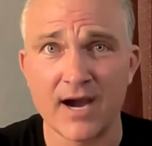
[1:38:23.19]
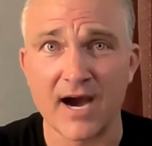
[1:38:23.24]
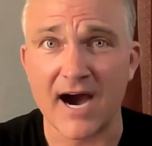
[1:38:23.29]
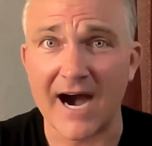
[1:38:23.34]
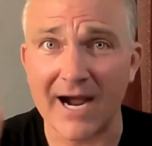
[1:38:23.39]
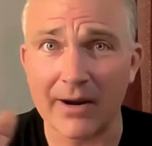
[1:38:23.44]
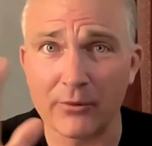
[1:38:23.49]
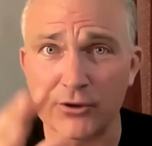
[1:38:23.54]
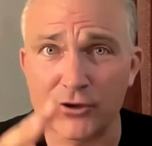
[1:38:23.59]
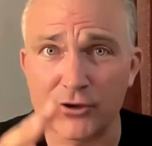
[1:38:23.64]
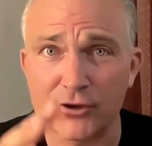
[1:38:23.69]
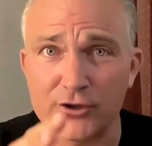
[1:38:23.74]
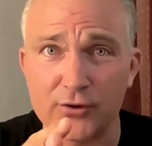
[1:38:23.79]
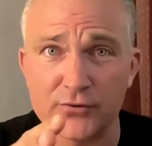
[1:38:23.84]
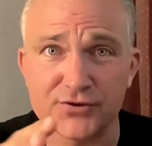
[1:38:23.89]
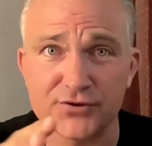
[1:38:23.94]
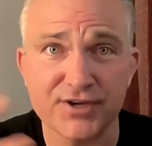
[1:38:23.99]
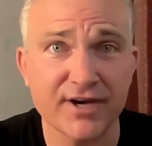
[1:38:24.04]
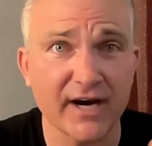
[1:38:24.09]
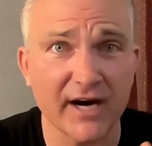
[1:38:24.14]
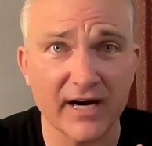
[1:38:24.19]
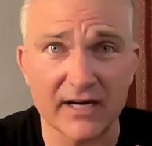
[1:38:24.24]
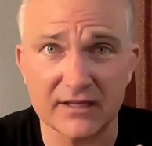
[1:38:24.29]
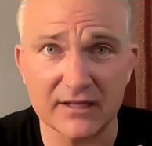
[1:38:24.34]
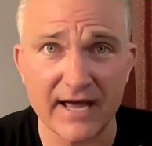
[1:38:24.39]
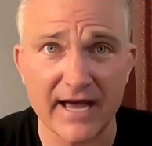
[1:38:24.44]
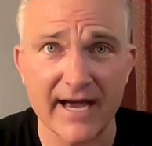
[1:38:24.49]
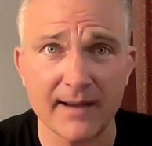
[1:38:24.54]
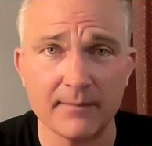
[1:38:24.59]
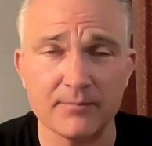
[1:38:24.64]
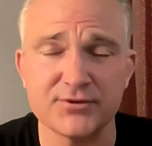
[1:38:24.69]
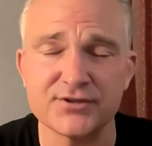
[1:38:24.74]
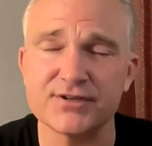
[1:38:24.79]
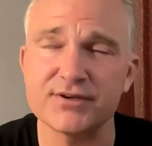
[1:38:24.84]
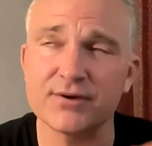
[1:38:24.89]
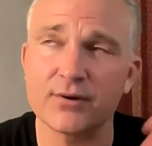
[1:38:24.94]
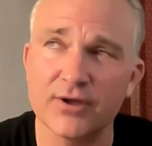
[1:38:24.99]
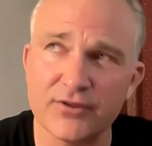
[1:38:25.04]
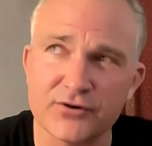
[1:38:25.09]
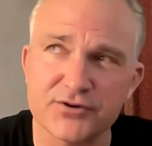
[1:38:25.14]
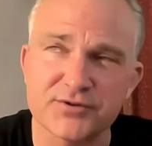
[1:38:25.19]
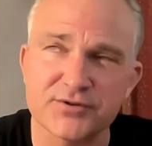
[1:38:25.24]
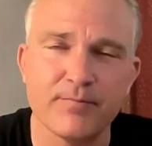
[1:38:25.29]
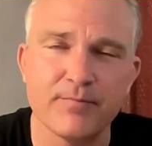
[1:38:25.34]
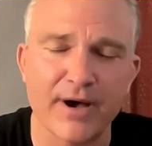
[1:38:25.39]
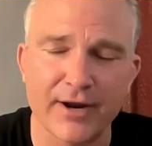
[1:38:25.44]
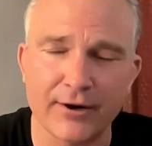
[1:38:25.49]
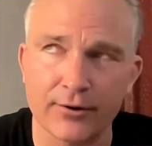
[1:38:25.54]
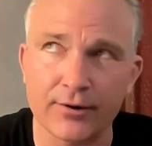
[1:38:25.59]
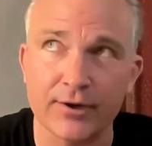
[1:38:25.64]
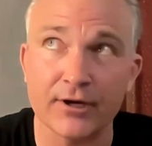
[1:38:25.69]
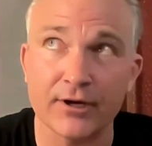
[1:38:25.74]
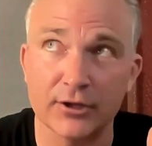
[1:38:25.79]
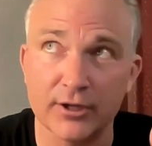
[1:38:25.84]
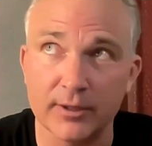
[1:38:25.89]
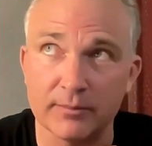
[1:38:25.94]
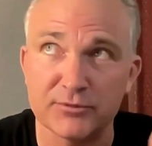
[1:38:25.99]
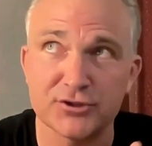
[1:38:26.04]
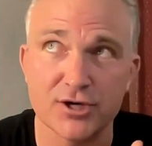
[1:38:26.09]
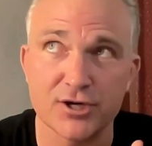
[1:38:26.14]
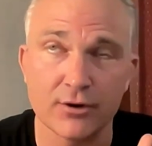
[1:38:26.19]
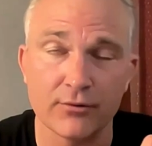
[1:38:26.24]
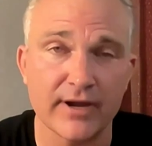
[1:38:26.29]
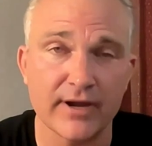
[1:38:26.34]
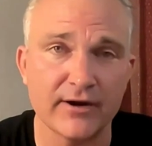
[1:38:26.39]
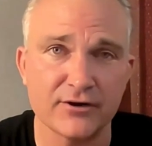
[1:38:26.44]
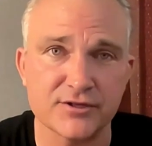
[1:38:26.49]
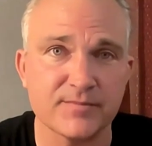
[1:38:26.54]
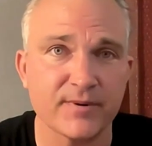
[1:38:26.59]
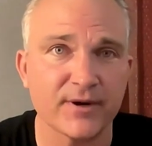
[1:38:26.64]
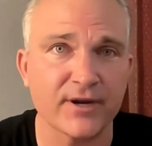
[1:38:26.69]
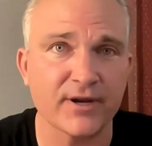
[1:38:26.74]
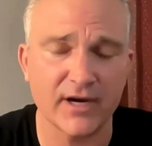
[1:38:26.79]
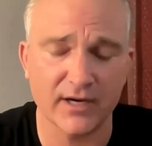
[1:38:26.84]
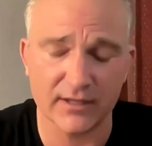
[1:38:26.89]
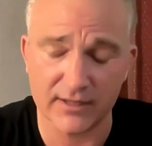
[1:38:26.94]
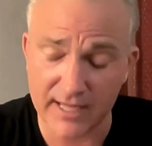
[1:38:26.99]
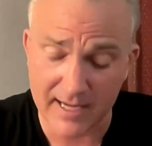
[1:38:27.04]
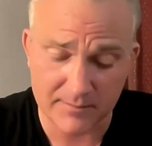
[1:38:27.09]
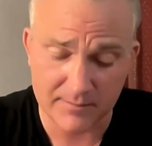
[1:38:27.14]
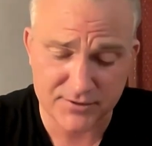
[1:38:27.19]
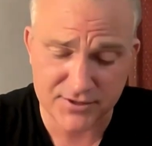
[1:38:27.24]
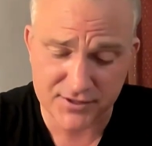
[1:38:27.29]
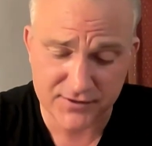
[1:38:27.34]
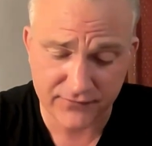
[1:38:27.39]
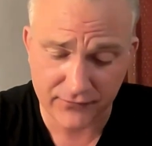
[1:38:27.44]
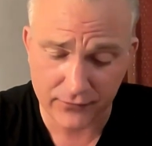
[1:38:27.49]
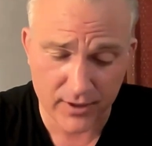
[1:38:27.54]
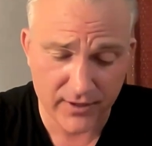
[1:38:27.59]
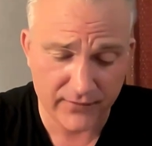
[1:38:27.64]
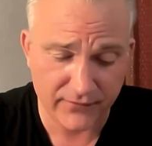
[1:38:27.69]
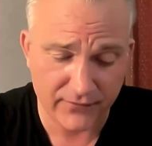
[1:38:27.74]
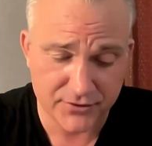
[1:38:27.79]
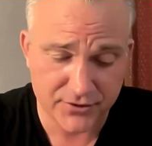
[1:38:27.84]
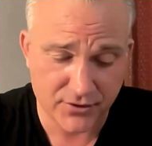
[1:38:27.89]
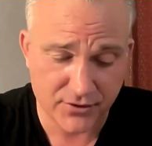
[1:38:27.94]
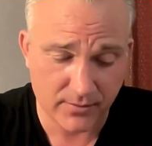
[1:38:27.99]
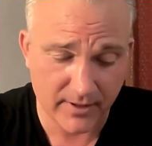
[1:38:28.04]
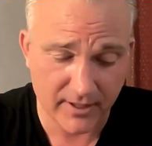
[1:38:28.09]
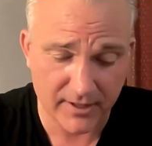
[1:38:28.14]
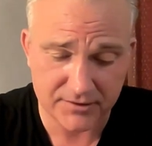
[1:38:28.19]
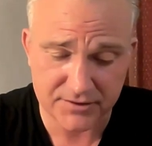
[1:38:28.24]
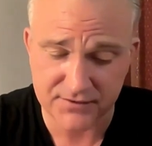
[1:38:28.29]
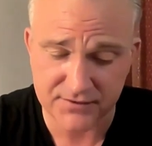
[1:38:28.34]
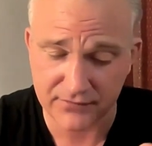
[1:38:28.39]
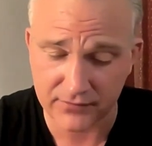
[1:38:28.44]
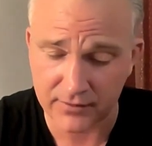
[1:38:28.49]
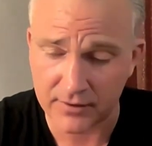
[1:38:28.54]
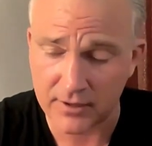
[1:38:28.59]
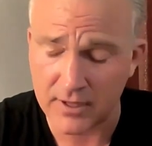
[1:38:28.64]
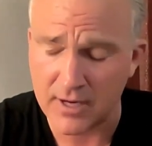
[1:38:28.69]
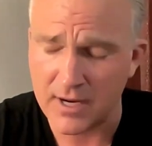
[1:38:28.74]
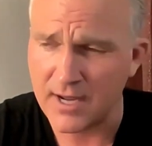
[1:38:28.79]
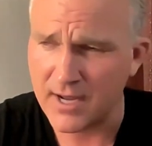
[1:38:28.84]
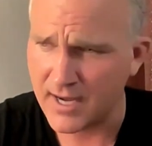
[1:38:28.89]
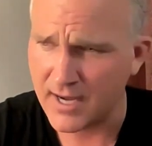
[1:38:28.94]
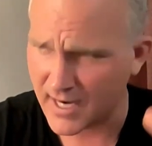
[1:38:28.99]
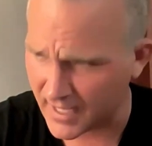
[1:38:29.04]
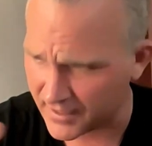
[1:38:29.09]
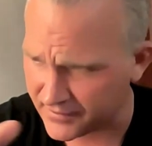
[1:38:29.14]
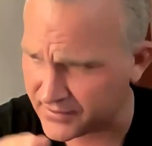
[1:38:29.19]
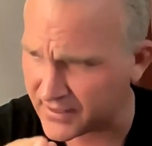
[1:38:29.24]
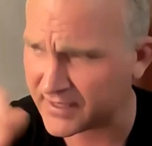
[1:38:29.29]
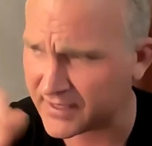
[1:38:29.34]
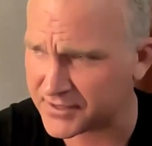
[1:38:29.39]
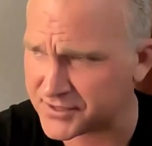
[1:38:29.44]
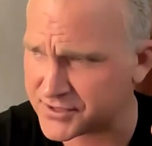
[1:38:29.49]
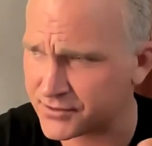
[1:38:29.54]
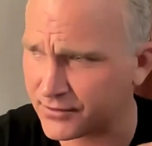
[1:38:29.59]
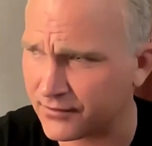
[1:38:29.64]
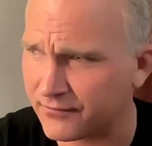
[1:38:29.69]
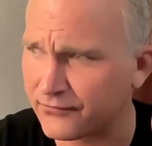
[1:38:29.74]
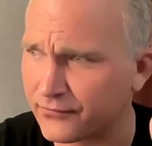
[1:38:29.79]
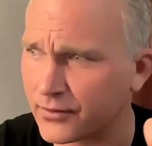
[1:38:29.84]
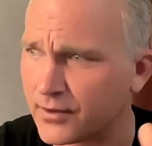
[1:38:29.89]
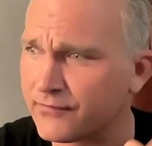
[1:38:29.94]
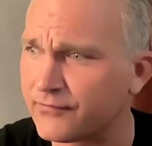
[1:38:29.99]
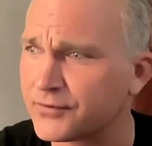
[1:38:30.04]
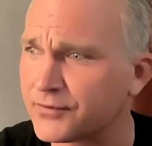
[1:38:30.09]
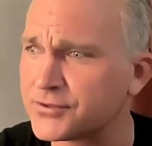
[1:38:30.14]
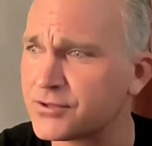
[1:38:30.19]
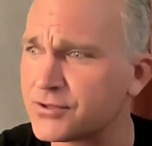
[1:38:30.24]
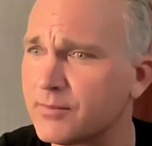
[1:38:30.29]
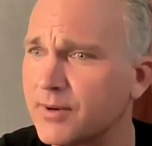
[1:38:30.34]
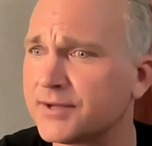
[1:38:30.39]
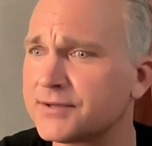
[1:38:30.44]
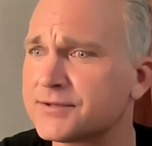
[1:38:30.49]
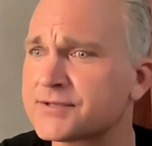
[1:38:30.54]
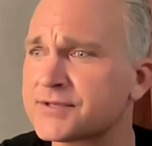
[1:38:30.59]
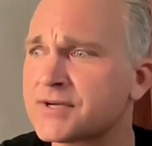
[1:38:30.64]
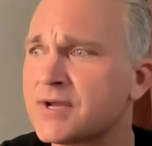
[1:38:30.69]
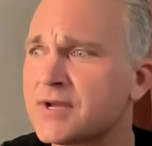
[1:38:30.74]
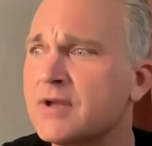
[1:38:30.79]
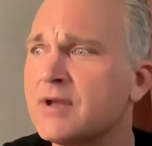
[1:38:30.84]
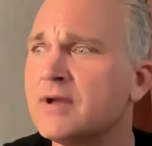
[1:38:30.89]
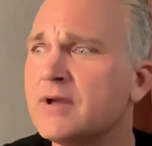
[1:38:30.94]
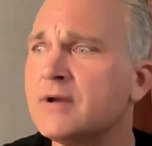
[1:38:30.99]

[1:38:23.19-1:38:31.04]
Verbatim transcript: I would use Cut Labs, and there's better clip generators, but Cut Labs is free for two months. For I think it's still free for two months.